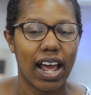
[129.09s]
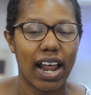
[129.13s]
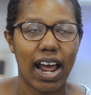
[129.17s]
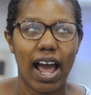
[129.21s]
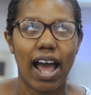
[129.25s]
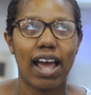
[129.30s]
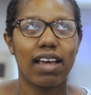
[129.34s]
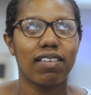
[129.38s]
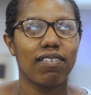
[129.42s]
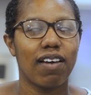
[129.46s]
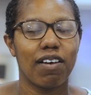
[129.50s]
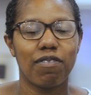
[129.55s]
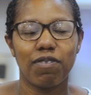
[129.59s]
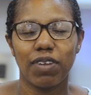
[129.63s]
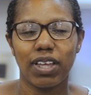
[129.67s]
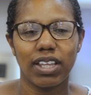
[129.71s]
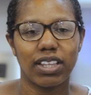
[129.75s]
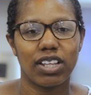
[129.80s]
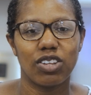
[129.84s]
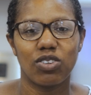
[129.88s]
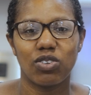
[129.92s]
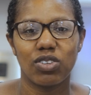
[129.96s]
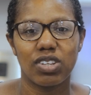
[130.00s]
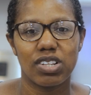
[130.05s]
I feel like
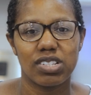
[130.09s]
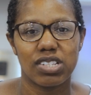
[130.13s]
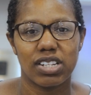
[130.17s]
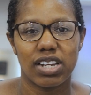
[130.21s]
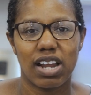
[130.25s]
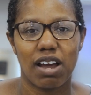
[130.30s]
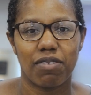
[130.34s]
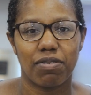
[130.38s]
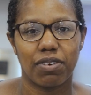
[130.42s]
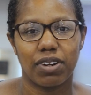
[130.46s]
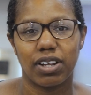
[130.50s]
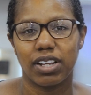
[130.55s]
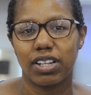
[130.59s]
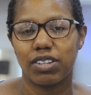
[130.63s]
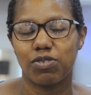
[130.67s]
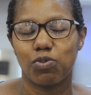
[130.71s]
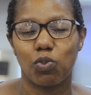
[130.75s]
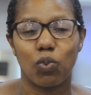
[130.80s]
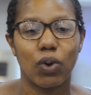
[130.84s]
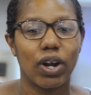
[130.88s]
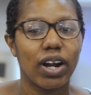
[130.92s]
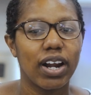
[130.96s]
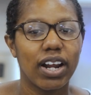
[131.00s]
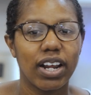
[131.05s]
they do this in Africa,
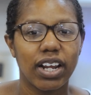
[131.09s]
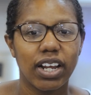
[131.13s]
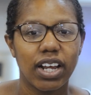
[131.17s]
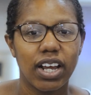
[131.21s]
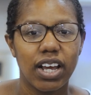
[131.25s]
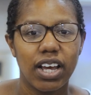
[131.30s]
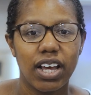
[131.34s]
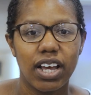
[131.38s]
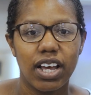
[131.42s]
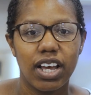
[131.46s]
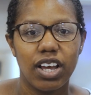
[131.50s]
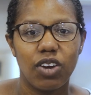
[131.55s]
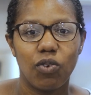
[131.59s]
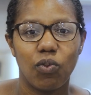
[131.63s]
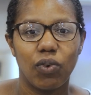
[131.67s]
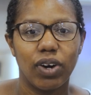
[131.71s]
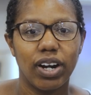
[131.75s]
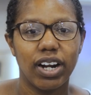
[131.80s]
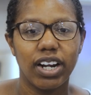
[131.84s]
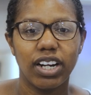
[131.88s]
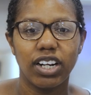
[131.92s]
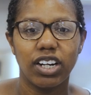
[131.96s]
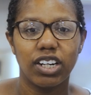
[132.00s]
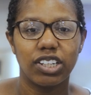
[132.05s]
wearing
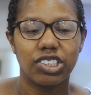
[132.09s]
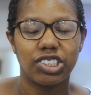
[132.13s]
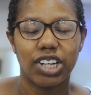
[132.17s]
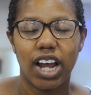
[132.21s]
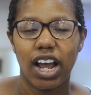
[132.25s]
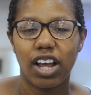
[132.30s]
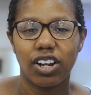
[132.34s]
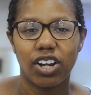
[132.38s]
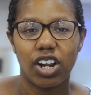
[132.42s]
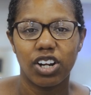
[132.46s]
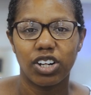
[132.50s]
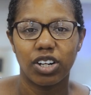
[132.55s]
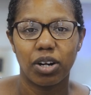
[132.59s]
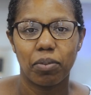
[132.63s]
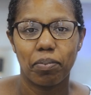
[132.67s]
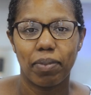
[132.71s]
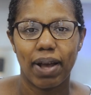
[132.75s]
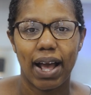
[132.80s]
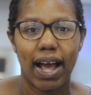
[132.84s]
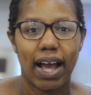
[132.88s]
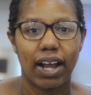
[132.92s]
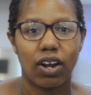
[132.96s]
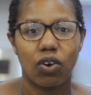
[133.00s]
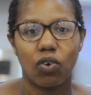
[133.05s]
her child on her
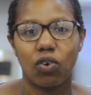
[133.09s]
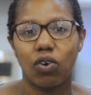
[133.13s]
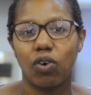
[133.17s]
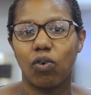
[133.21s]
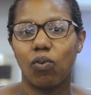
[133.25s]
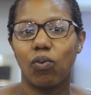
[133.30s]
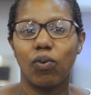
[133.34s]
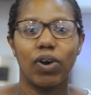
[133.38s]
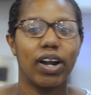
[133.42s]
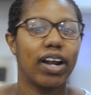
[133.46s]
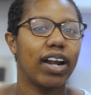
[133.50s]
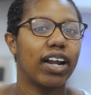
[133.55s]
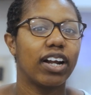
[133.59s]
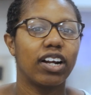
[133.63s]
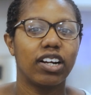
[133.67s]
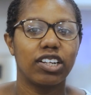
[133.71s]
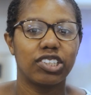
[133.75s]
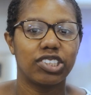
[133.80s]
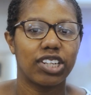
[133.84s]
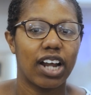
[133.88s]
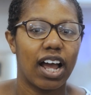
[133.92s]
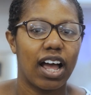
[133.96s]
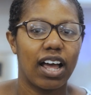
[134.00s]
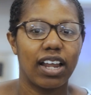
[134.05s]
back or wearing her
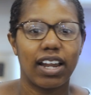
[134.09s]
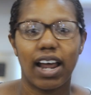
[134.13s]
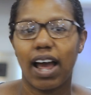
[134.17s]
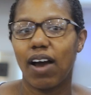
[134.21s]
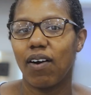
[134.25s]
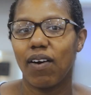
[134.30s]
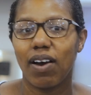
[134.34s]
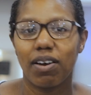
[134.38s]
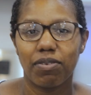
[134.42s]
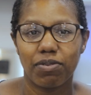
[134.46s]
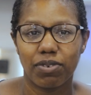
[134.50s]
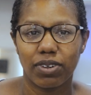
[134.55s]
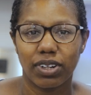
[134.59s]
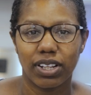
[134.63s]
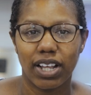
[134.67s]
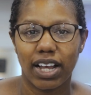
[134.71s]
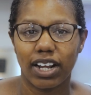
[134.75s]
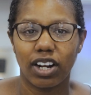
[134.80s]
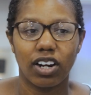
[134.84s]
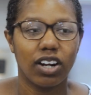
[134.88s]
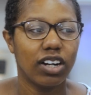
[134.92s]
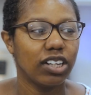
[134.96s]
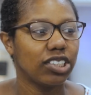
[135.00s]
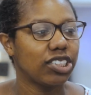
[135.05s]
child, however,
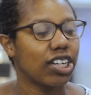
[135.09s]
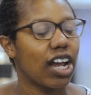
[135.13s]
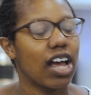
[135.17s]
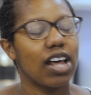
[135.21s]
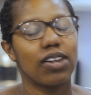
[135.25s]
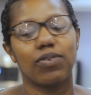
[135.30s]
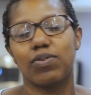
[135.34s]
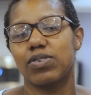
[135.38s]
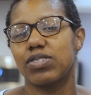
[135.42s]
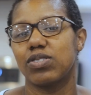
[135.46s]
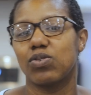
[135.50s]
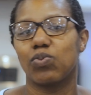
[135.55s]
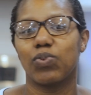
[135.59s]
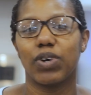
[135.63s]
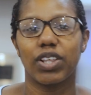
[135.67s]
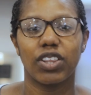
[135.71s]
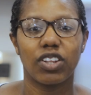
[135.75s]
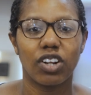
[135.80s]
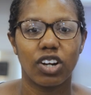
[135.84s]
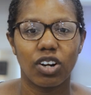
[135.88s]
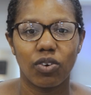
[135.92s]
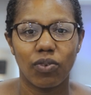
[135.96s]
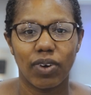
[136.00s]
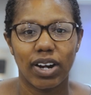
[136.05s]
like her child was with
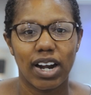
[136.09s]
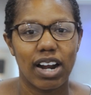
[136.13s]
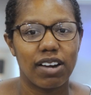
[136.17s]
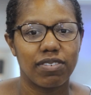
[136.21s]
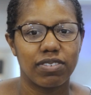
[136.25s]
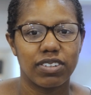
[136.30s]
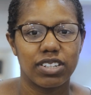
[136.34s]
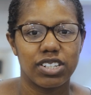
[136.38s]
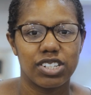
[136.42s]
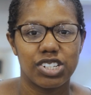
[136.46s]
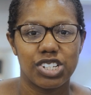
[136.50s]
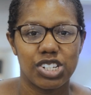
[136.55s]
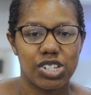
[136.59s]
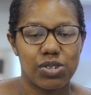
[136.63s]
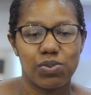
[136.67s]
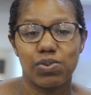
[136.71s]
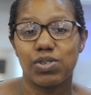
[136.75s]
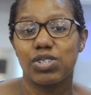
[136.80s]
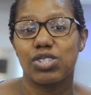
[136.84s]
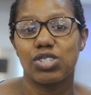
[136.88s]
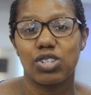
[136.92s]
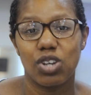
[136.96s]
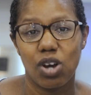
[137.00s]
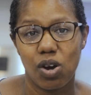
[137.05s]
her wherever she
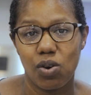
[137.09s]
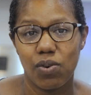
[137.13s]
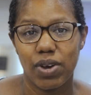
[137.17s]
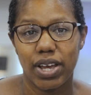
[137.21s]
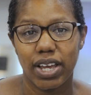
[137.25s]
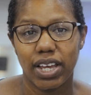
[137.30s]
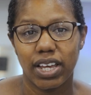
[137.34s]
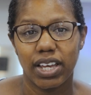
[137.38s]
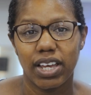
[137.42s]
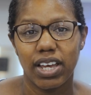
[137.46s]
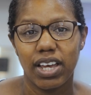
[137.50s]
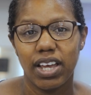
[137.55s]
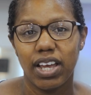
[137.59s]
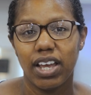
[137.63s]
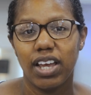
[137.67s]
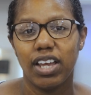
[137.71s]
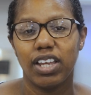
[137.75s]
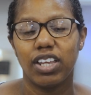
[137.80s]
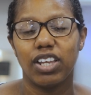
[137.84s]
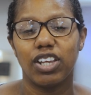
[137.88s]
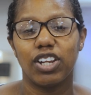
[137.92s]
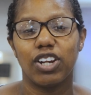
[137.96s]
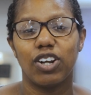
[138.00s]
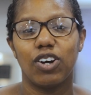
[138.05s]
was going,
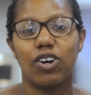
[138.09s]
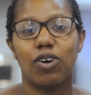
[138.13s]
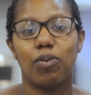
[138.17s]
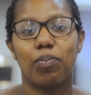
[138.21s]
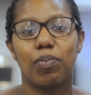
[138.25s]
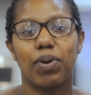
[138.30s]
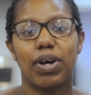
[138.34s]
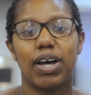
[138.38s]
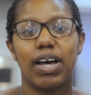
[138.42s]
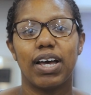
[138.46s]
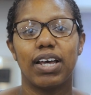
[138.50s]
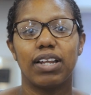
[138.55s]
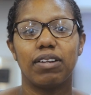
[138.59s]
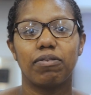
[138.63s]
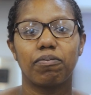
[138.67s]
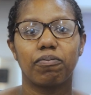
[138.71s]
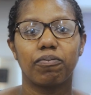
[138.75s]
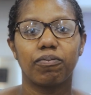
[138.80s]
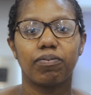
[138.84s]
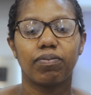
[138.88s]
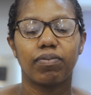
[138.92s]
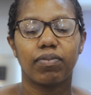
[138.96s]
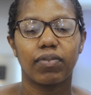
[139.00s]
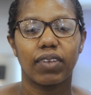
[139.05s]
but
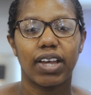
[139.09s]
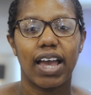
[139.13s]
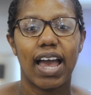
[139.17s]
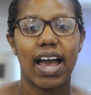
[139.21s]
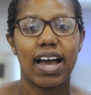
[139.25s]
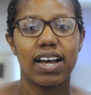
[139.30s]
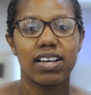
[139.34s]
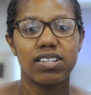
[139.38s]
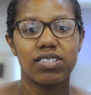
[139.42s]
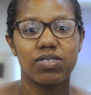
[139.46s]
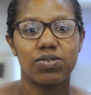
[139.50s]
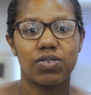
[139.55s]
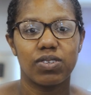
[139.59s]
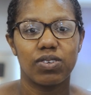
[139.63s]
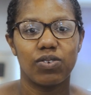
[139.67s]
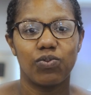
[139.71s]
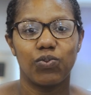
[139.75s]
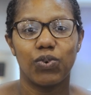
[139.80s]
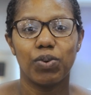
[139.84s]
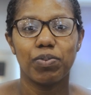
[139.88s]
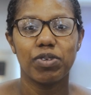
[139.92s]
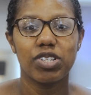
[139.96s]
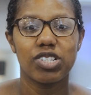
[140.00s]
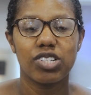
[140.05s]
as
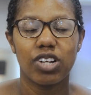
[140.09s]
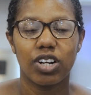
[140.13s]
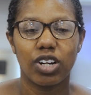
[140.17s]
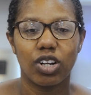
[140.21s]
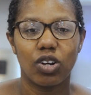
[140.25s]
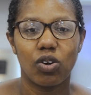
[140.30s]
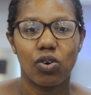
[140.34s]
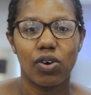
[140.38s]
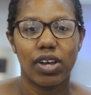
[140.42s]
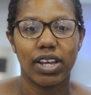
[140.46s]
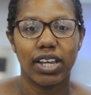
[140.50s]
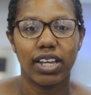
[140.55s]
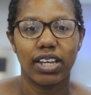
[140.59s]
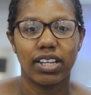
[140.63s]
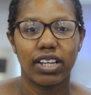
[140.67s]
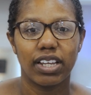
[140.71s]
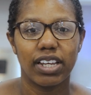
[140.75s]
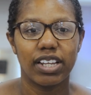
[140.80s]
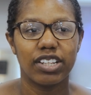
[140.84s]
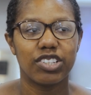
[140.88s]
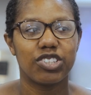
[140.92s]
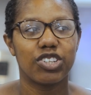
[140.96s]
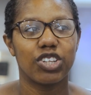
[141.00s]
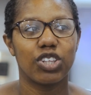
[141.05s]
women started going
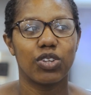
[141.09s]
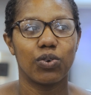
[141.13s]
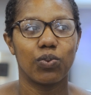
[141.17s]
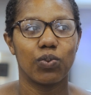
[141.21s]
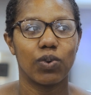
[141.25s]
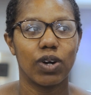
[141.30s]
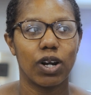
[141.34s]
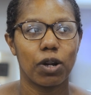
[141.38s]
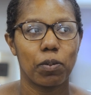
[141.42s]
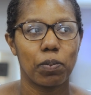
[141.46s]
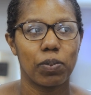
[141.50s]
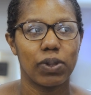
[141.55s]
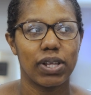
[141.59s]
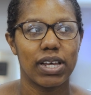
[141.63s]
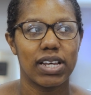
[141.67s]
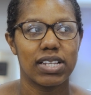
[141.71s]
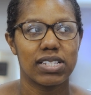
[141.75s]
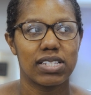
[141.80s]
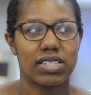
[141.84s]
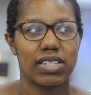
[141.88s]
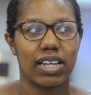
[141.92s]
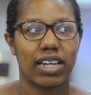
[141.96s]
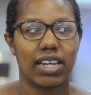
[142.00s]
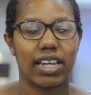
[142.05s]
into the
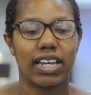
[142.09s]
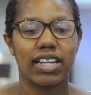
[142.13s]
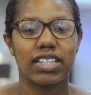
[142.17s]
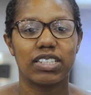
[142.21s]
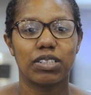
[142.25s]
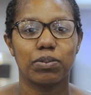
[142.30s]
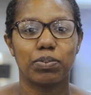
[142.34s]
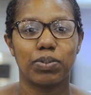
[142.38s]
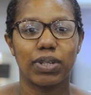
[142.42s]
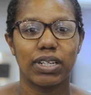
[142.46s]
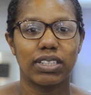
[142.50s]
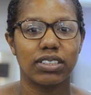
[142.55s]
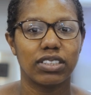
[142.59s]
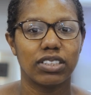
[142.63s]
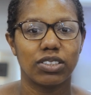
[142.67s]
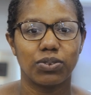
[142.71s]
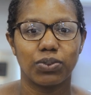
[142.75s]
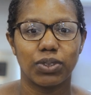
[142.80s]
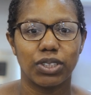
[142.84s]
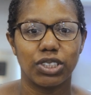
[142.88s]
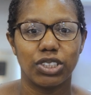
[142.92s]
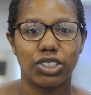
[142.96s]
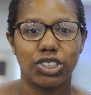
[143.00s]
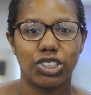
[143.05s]
workplace, like into places
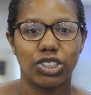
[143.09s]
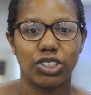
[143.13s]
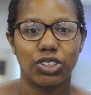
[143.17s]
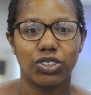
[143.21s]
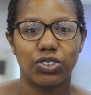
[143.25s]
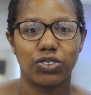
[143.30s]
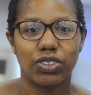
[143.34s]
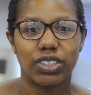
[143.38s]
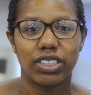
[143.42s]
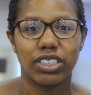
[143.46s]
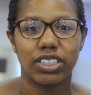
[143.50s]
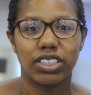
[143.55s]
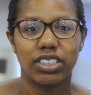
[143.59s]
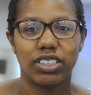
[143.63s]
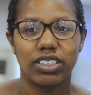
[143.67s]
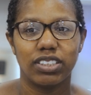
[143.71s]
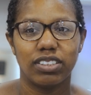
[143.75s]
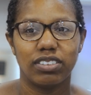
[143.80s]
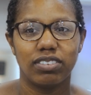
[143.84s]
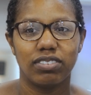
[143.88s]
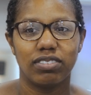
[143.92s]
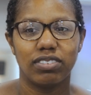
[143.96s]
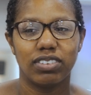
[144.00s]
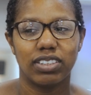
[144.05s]
where
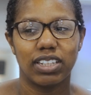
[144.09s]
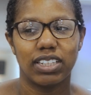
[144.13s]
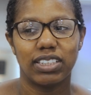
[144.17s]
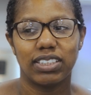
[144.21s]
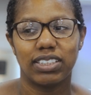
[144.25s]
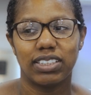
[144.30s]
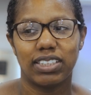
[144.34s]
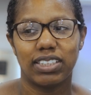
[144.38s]
children, let's